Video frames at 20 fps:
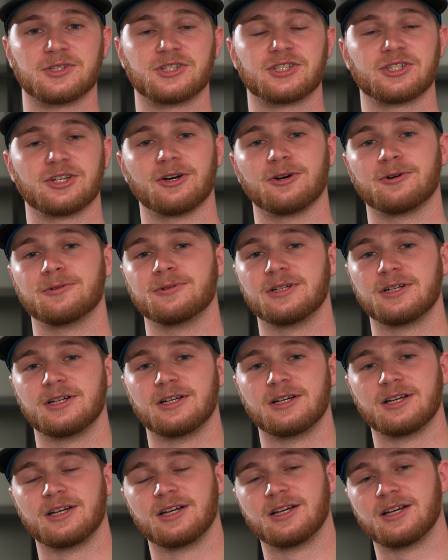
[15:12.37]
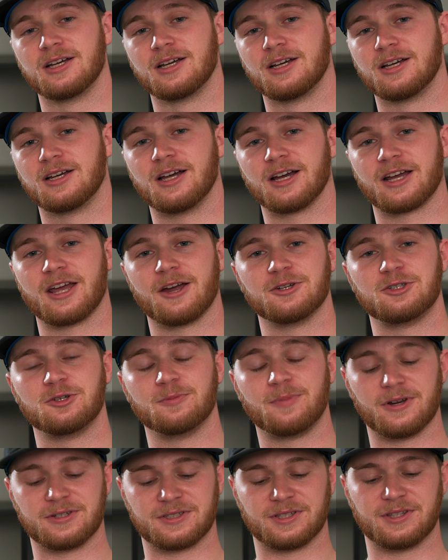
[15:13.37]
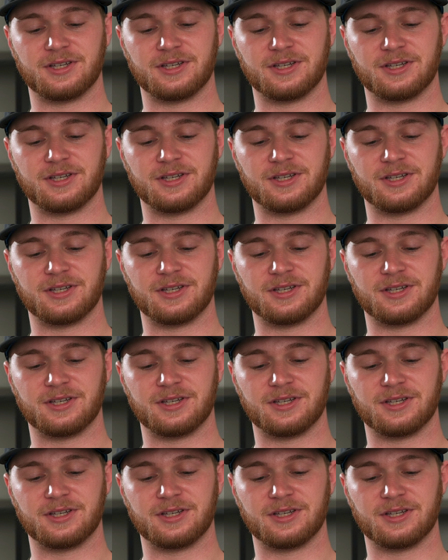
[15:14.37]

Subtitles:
So I carry 2 pairs of